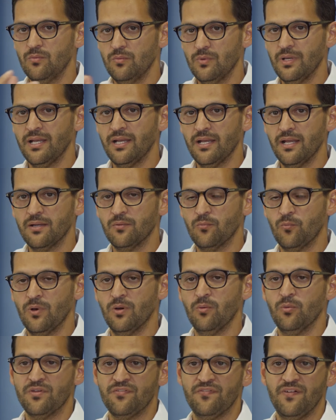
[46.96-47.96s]
And
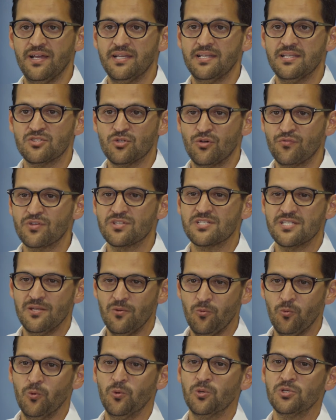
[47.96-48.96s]
what we find is obviously
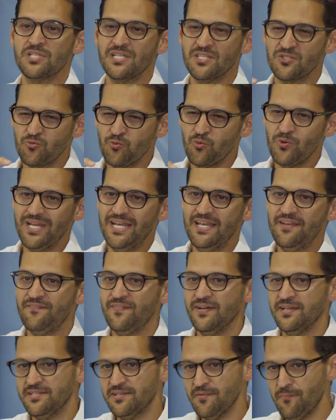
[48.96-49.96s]
water is really
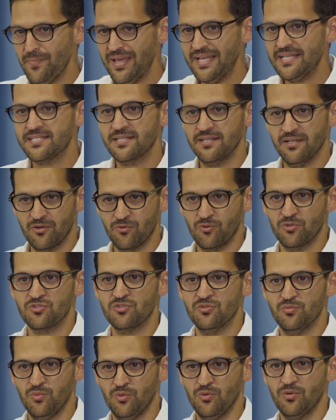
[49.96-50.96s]
fundamental across
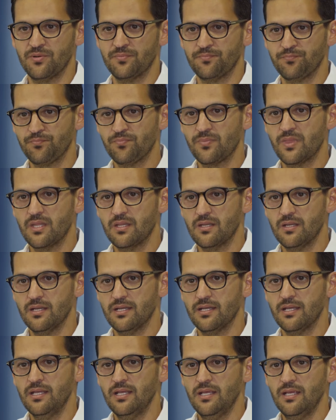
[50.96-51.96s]
the board.
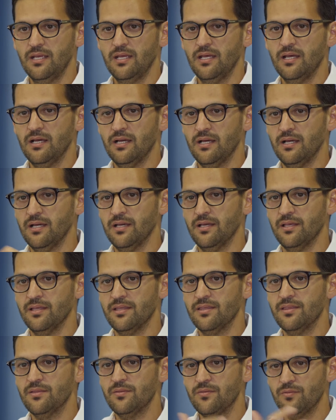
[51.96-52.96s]
Right?
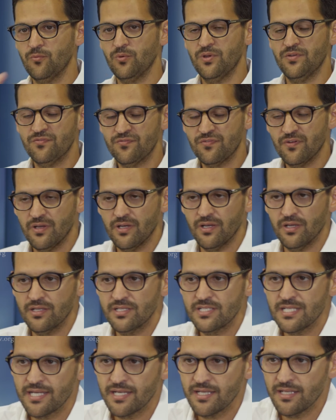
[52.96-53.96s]
We've
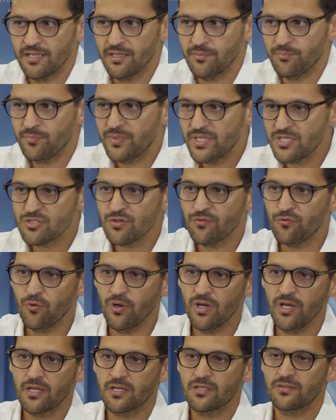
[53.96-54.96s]
done a piece of
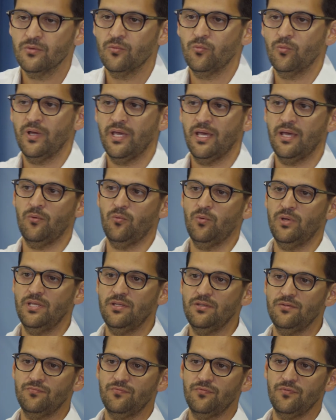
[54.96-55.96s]
work where
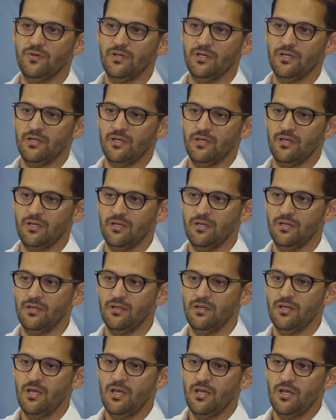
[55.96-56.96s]
we've
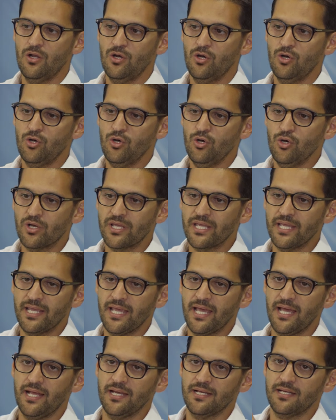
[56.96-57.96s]
looking
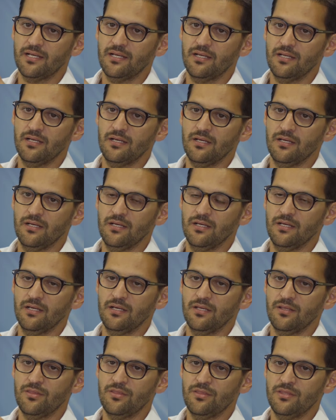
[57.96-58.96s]
at
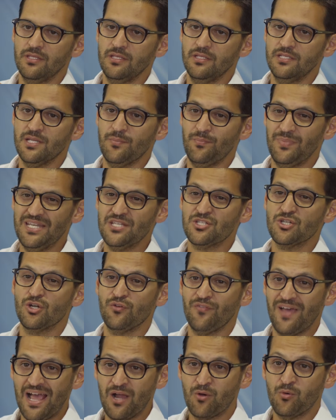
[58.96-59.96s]
the depletion of
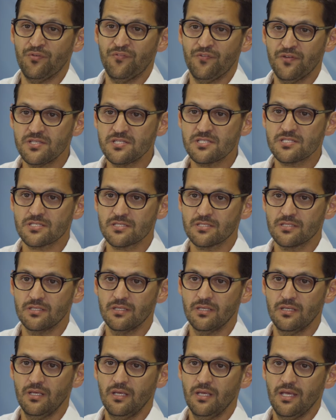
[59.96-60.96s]
aquifers
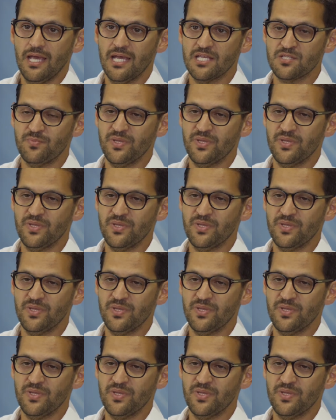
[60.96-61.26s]
as